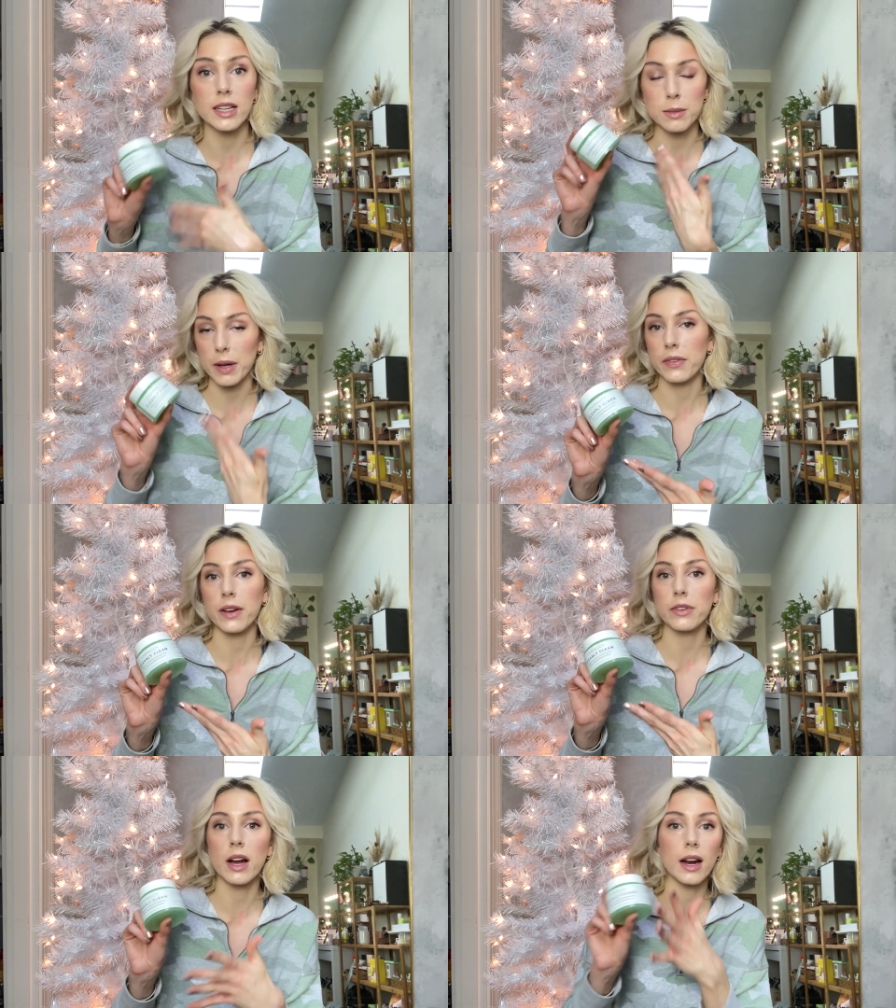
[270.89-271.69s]
It's my
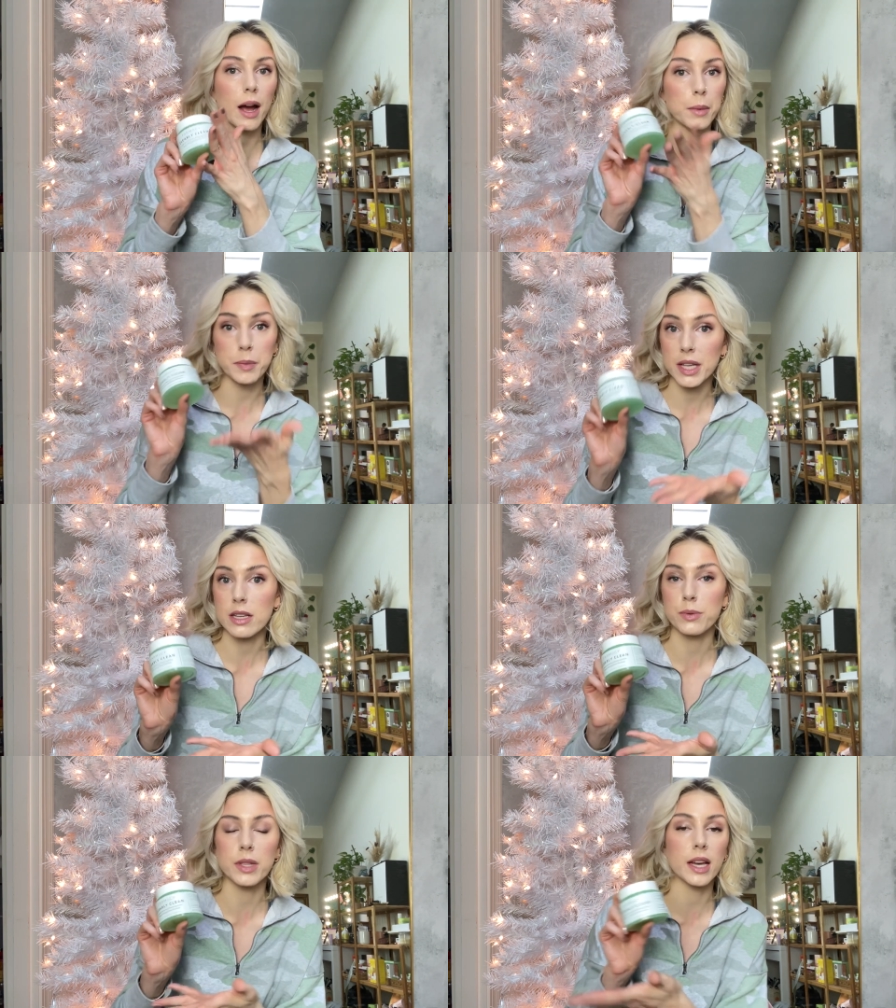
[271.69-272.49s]
favorite. I'm
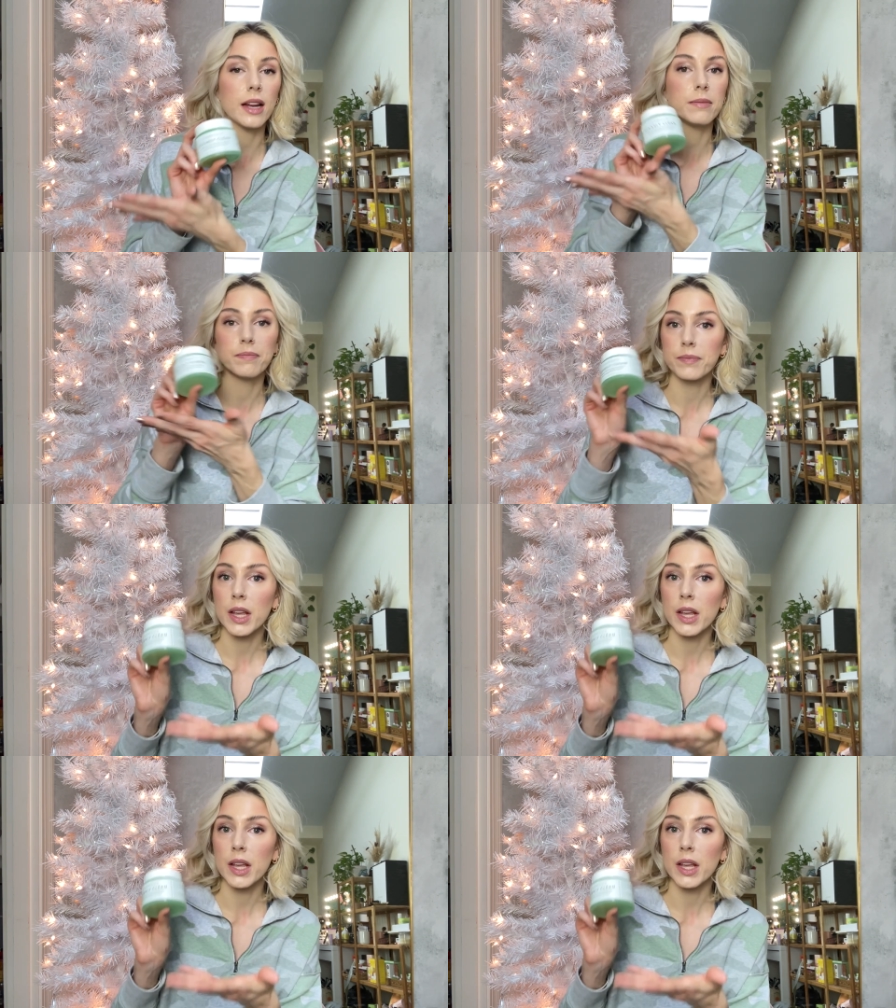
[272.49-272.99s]
obsessed with it.